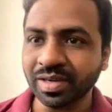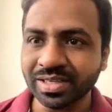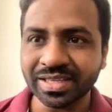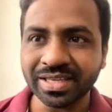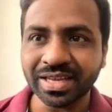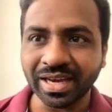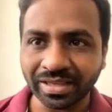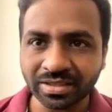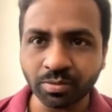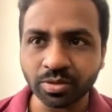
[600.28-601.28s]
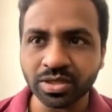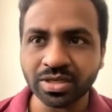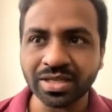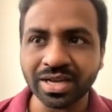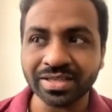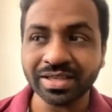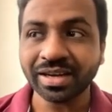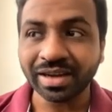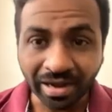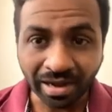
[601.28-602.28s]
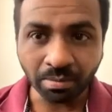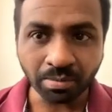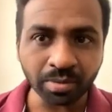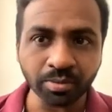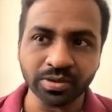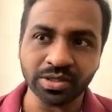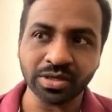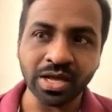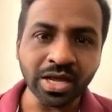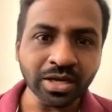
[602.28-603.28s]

see the next position, that is the Trendelenburg position.